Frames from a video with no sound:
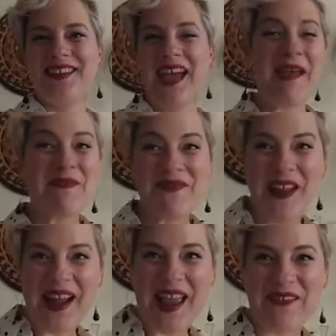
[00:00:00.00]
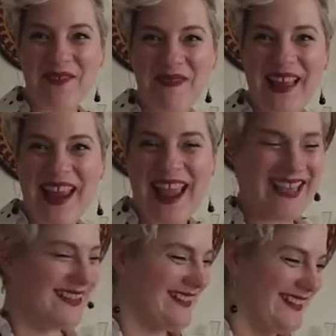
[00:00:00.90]
Happy Friday, everybody.
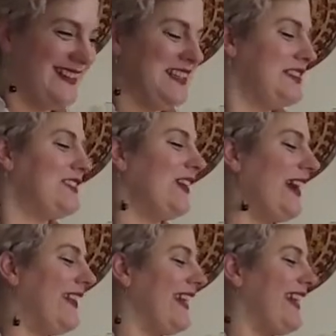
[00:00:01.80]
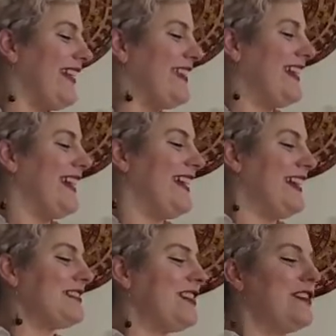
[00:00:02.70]
So, and then the
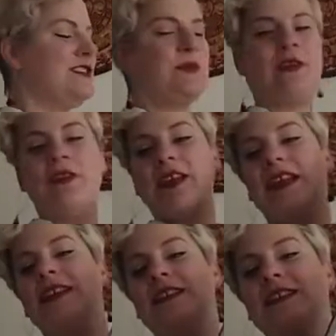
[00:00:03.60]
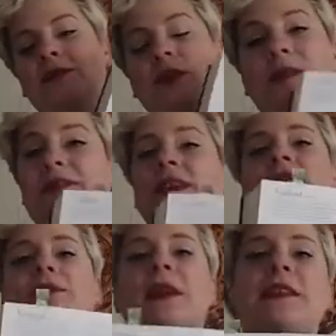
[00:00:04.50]
next artist we're gonna look at is one of my
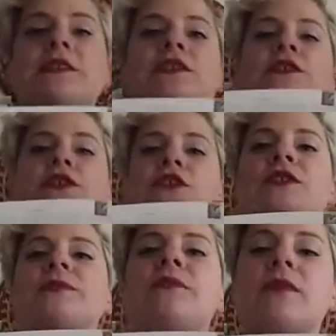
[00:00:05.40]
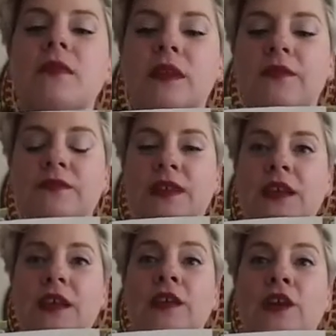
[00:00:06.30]
favorite painters,
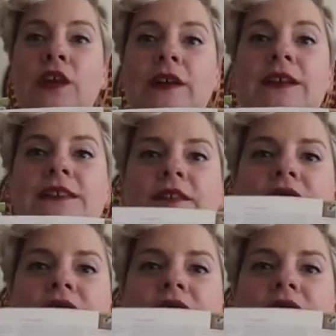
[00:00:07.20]
The Yard. He's a